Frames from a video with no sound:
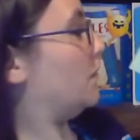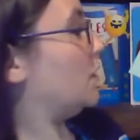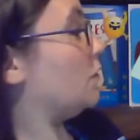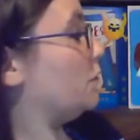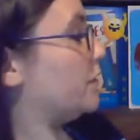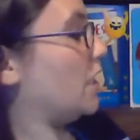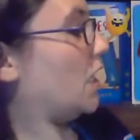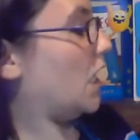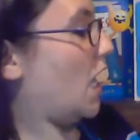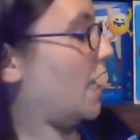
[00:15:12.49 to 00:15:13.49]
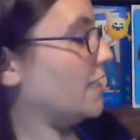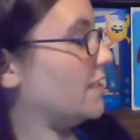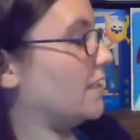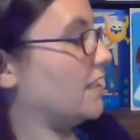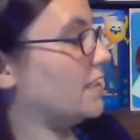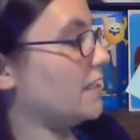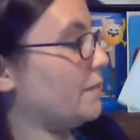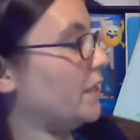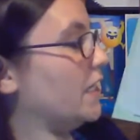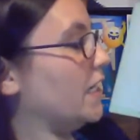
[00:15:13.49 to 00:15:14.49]
used a lot this
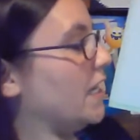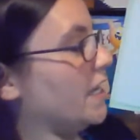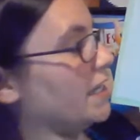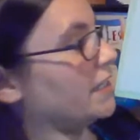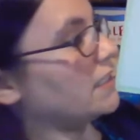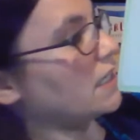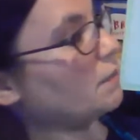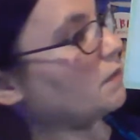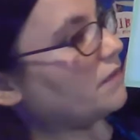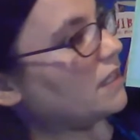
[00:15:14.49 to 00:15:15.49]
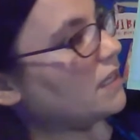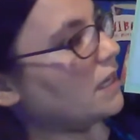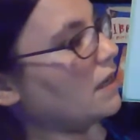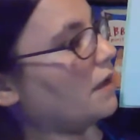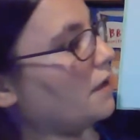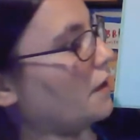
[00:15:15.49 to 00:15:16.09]
summer. Some of the